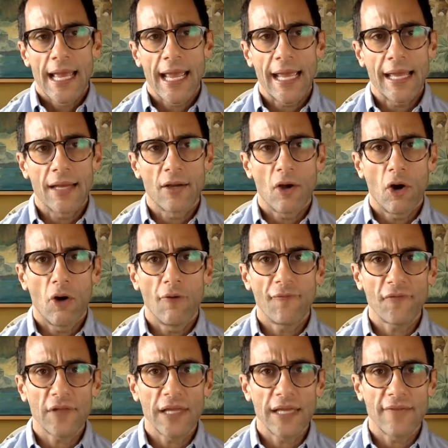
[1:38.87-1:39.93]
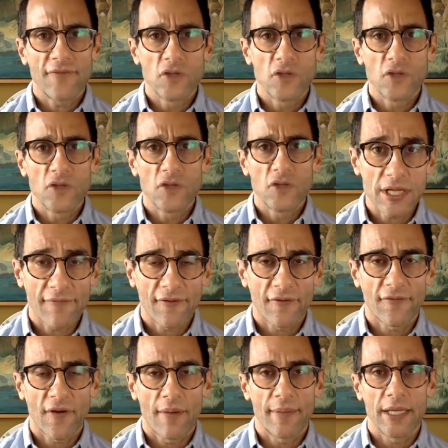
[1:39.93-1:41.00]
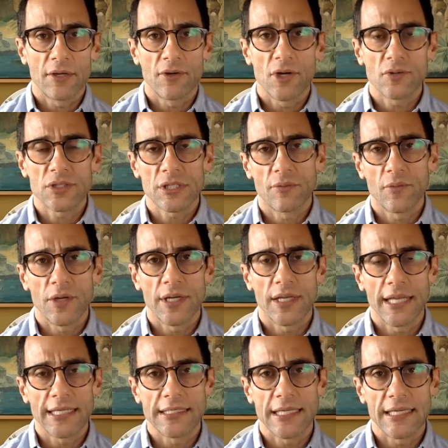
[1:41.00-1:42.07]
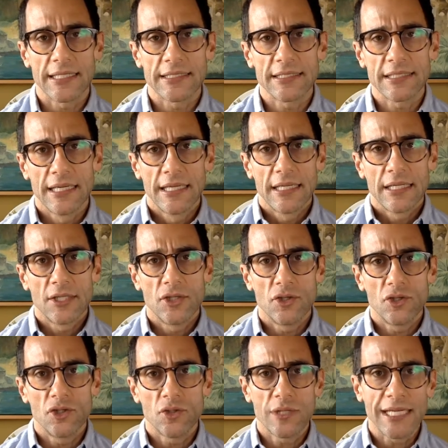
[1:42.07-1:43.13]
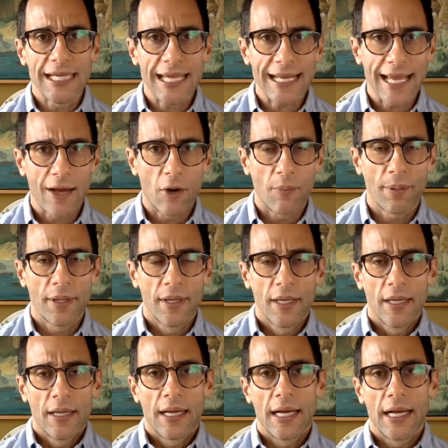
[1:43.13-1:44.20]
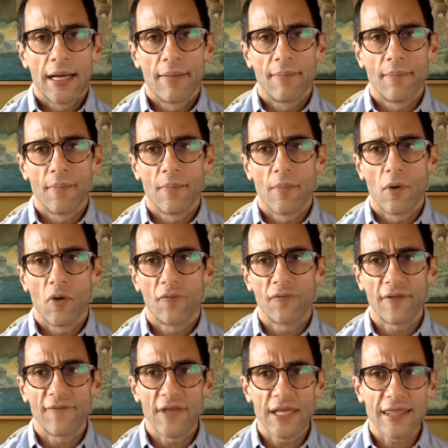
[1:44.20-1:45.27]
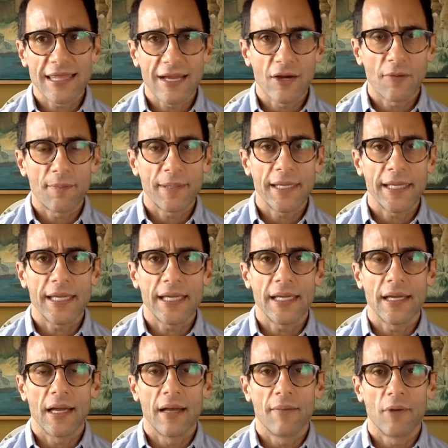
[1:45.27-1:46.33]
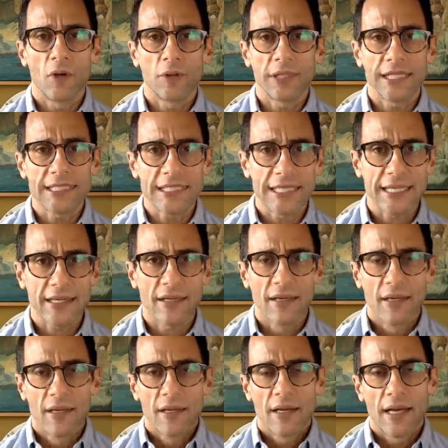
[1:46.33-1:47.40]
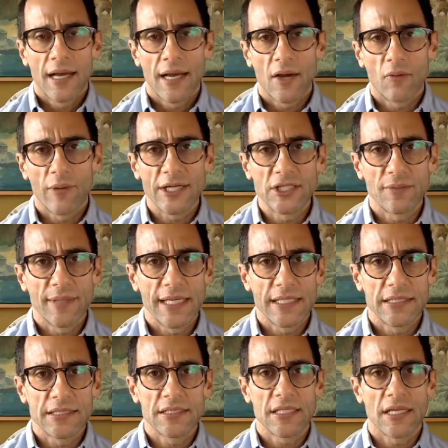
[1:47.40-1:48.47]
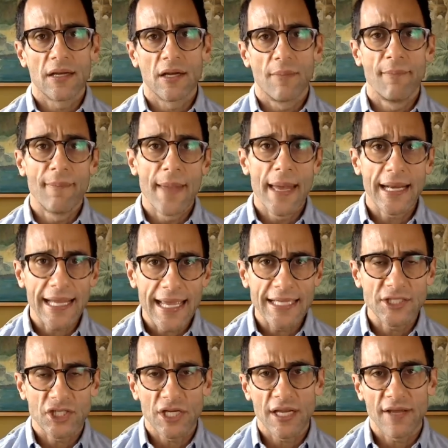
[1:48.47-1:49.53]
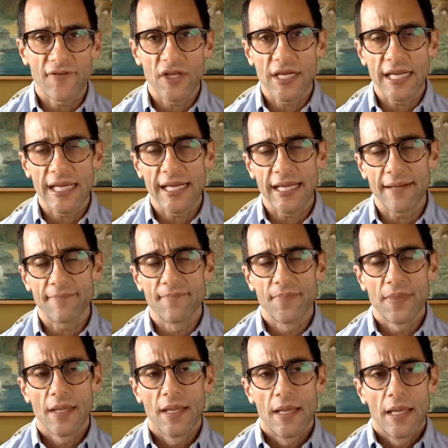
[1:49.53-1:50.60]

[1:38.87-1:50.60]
And hopefully if you do suffer from it or know someone that does, you can get help, hopefully via therapy, holistic regimens, medication if you need it.